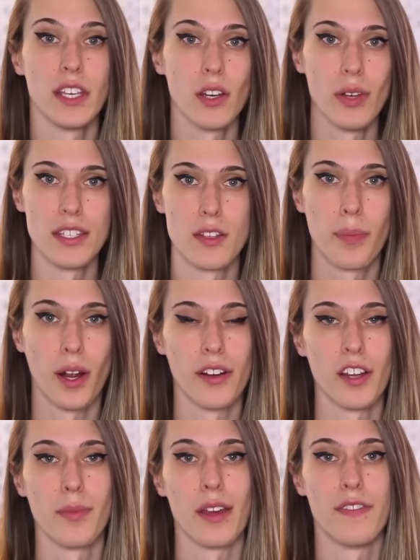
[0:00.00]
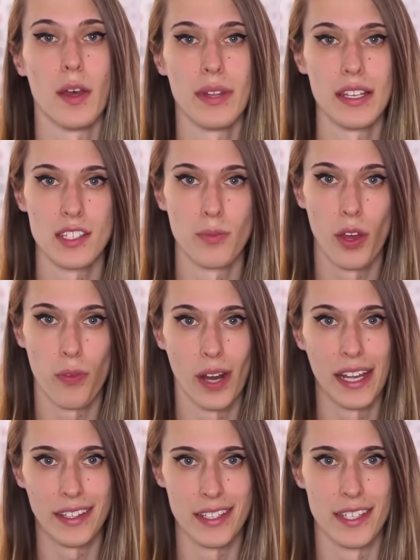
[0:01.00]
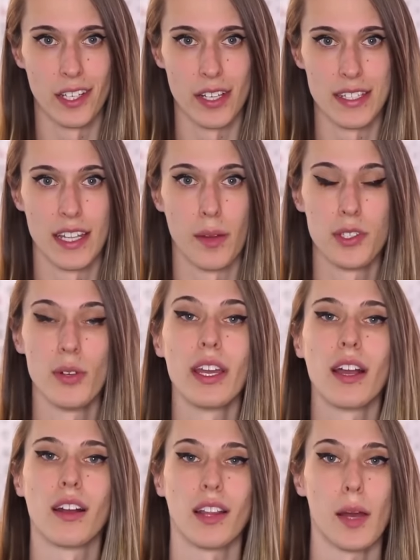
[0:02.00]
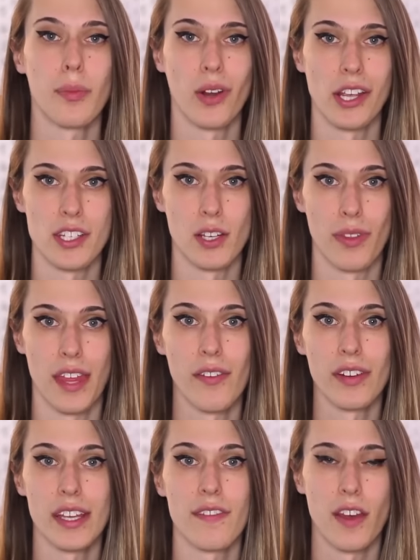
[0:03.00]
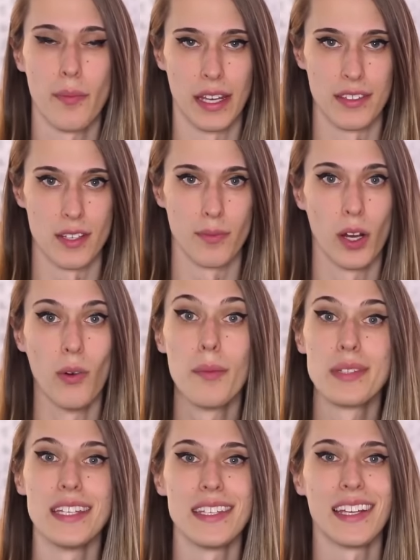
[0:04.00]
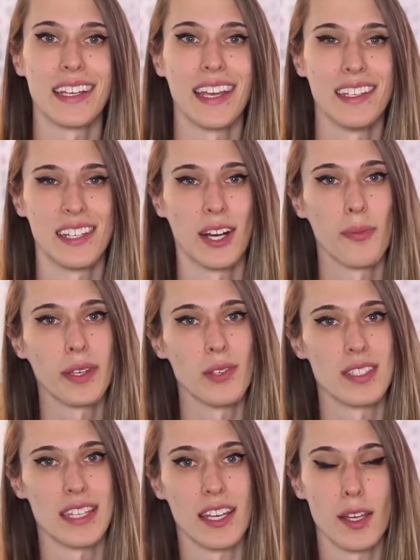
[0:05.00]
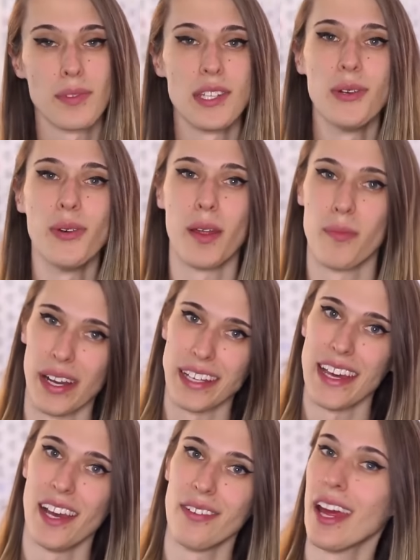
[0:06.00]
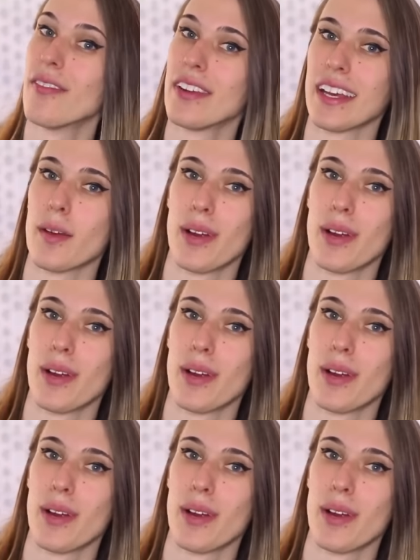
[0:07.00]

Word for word: Video is a part of my Feminism with Riley series that I'm doing in collaboration with Everyday Feminism, a website dedicated to helping you stand up to and break down everyday